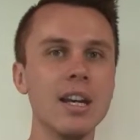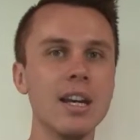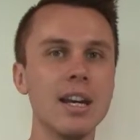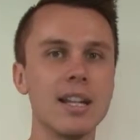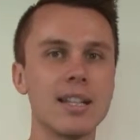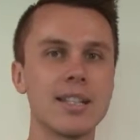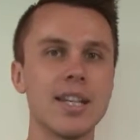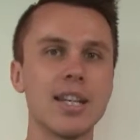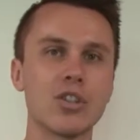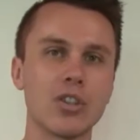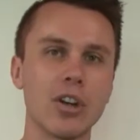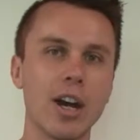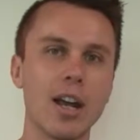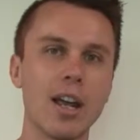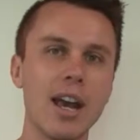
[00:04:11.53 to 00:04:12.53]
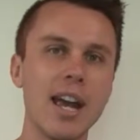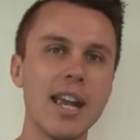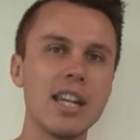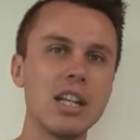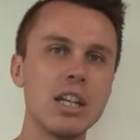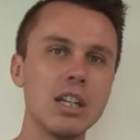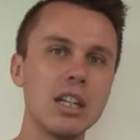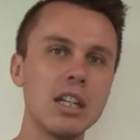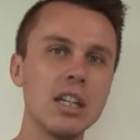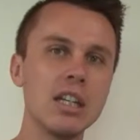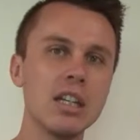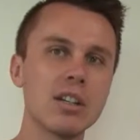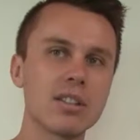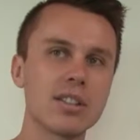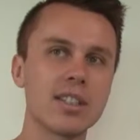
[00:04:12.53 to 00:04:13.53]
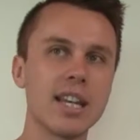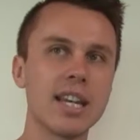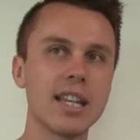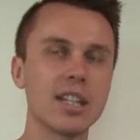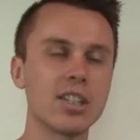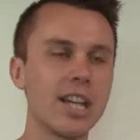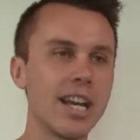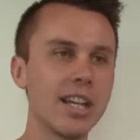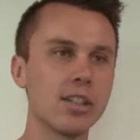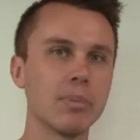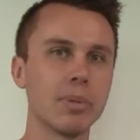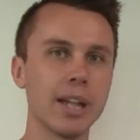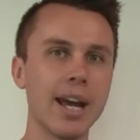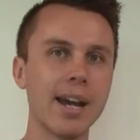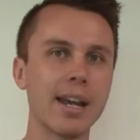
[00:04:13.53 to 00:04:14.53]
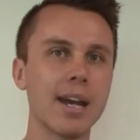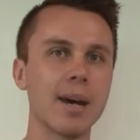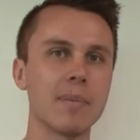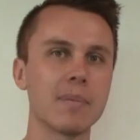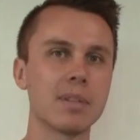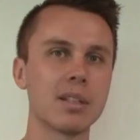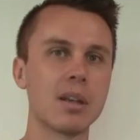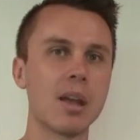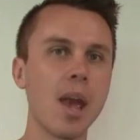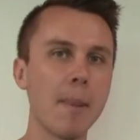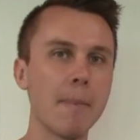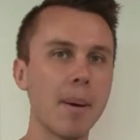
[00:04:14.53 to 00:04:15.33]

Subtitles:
etc. And you're not seeing the tangible outcomes.